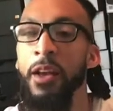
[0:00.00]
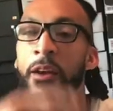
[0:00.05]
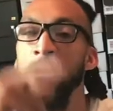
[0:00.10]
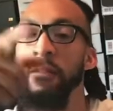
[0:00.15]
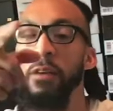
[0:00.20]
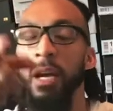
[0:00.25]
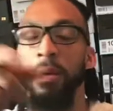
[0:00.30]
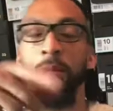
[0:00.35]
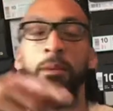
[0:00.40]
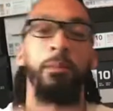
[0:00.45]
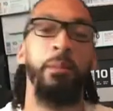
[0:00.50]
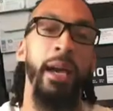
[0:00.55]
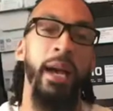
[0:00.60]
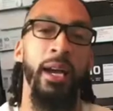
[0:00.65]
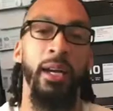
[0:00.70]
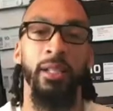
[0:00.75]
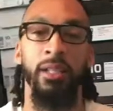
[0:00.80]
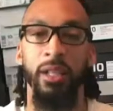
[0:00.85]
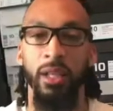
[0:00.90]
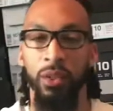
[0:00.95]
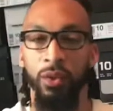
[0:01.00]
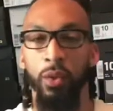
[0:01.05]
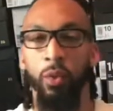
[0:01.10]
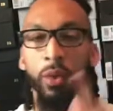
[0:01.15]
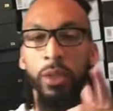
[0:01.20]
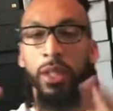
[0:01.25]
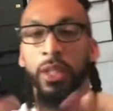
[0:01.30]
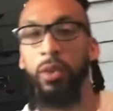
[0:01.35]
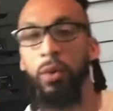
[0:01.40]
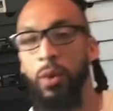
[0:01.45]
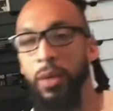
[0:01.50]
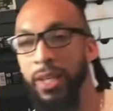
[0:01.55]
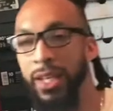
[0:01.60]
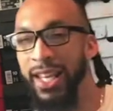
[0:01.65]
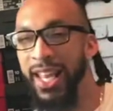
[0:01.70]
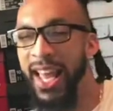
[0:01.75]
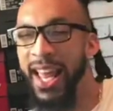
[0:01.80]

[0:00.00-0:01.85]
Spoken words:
Vapormax 2020.